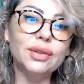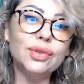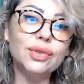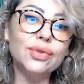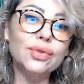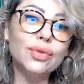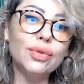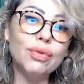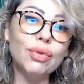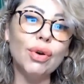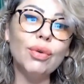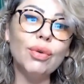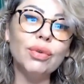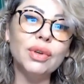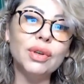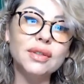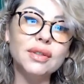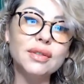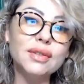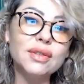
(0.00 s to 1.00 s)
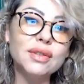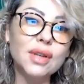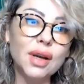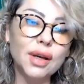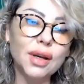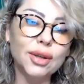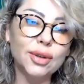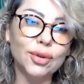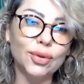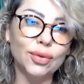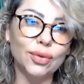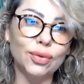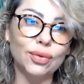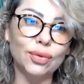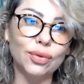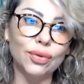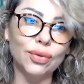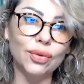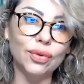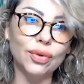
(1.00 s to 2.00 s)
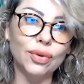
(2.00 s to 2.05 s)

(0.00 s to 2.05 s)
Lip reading: It's growing inside you.